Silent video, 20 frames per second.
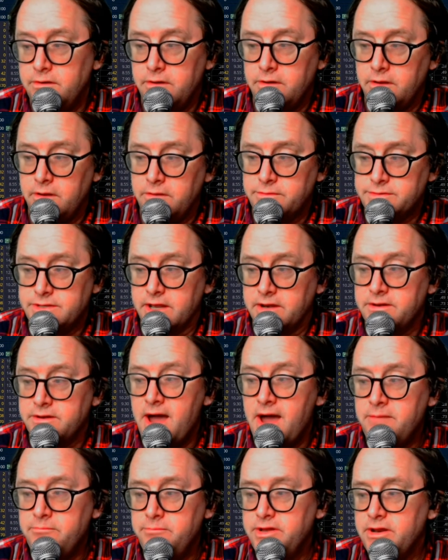it was like
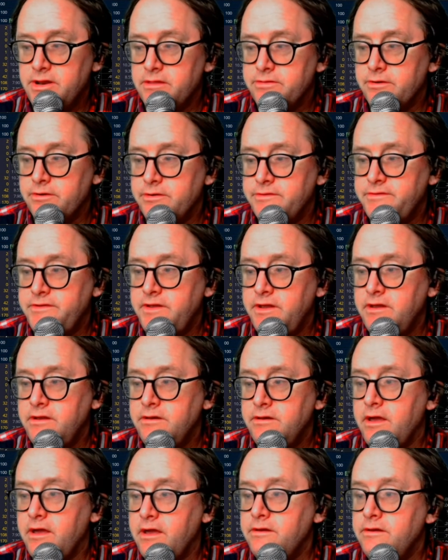9 bid at
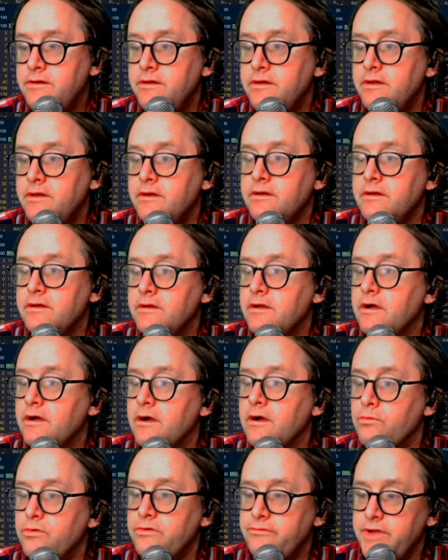13, and
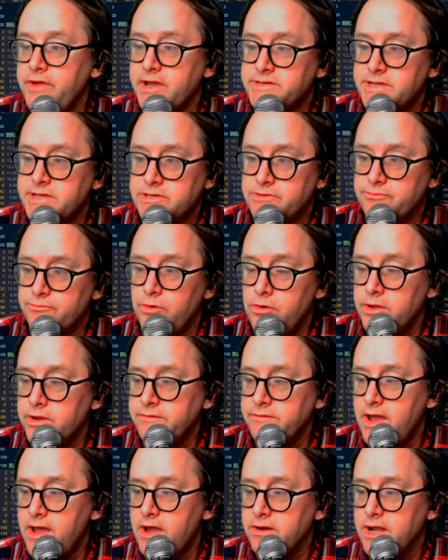with VXX
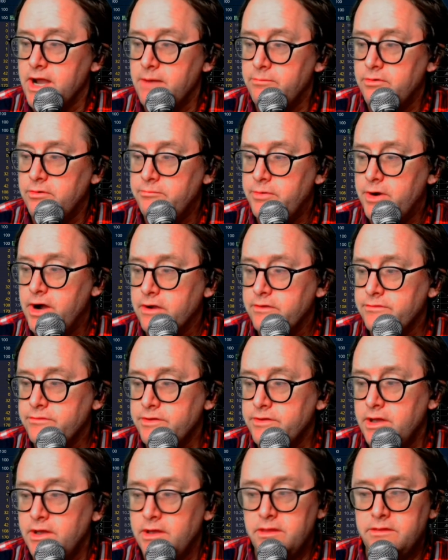rolling down a couple
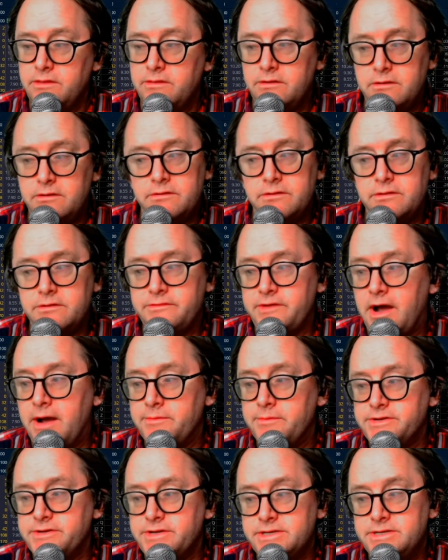bucks, this
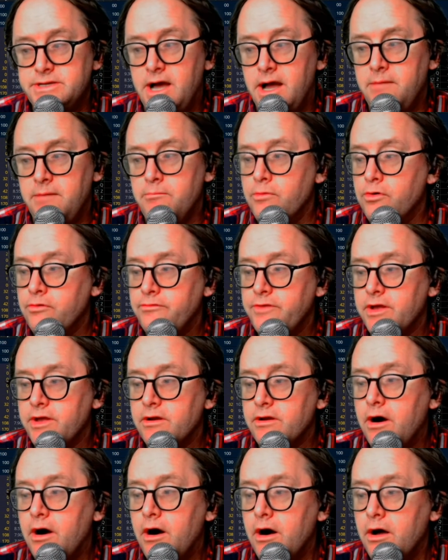option has not moved at
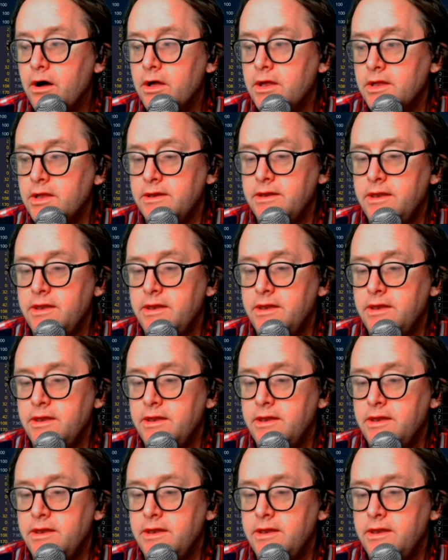all.